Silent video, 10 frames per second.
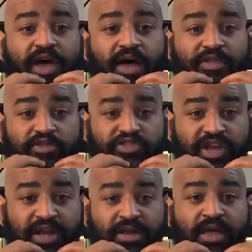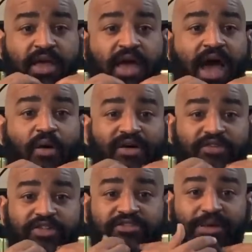on their chin.
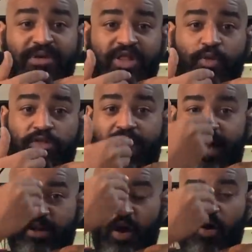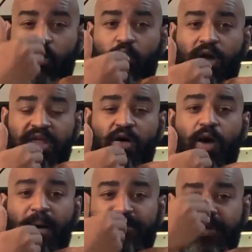However, they typically will not go,
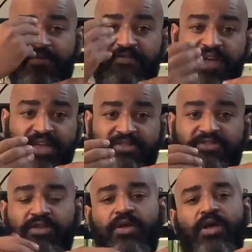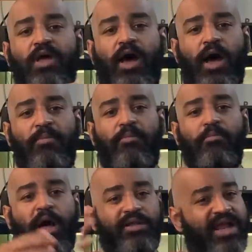up their face.
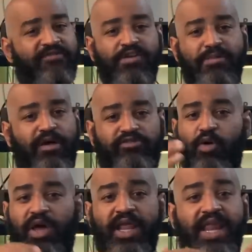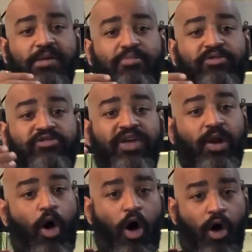A lot of females don't get any bristles at
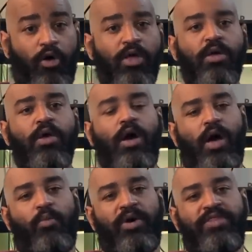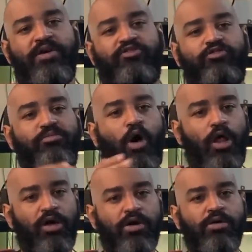all. When they're
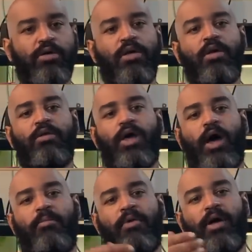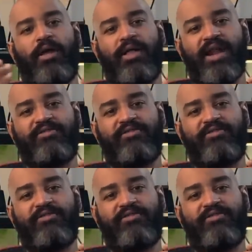smaller, a lot of